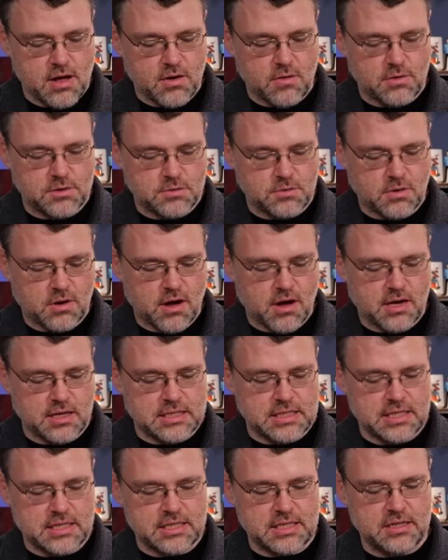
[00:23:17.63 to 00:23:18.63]
which will
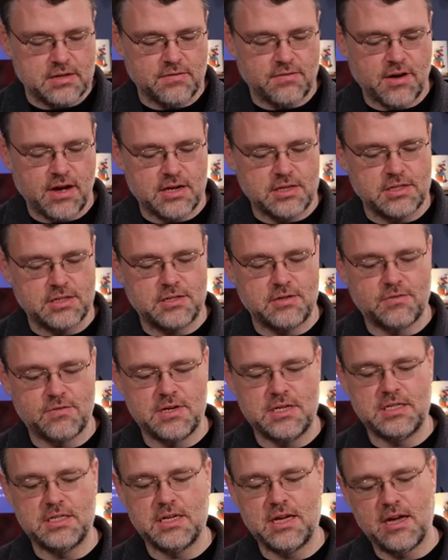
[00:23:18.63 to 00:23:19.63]
cause this device to
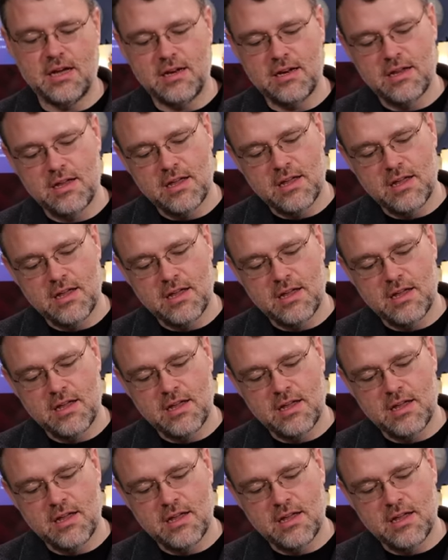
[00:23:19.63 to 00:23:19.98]
reset.